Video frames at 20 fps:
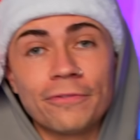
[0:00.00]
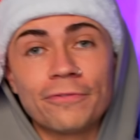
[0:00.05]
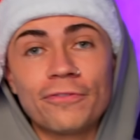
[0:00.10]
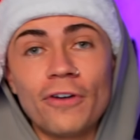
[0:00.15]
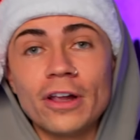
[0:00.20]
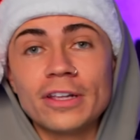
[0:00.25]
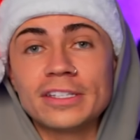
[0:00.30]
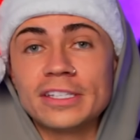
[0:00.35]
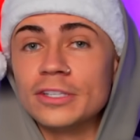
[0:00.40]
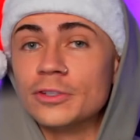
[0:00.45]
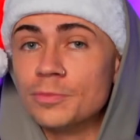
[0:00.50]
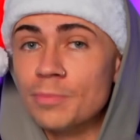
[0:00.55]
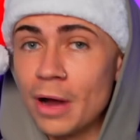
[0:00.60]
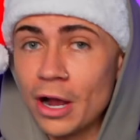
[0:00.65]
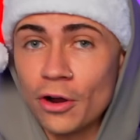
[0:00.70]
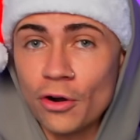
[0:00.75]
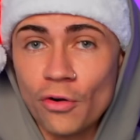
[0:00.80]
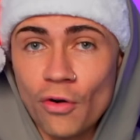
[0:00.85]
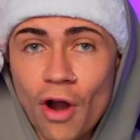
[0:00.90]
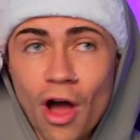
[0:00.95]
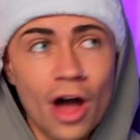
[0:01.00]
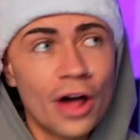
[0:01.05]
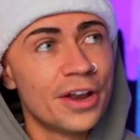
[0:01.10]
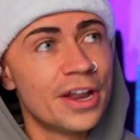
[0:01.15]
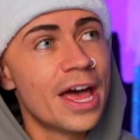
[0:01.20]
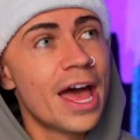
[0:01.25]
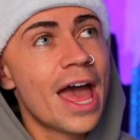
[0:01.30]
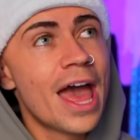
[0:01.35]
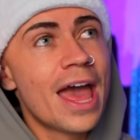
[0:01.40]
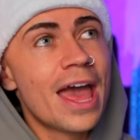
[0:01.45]
France's
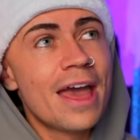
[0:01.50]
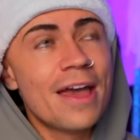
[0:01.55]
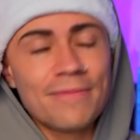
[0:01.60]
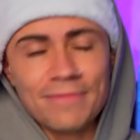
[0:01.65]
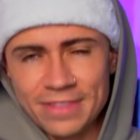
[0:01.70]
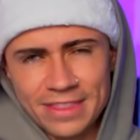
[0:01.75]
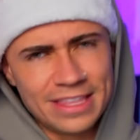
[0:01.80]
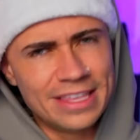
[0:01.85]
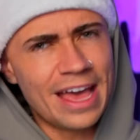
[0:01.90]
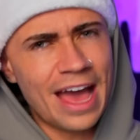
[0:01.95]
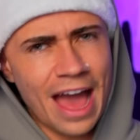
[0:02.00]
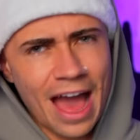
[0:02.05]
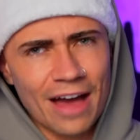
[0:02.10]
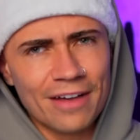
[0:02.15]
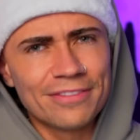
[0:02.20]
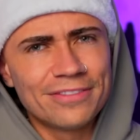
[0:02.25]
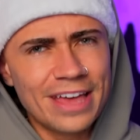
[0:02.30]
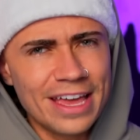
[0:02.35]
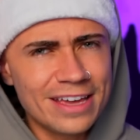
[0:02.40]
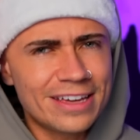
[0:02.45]
Macron, yeah, they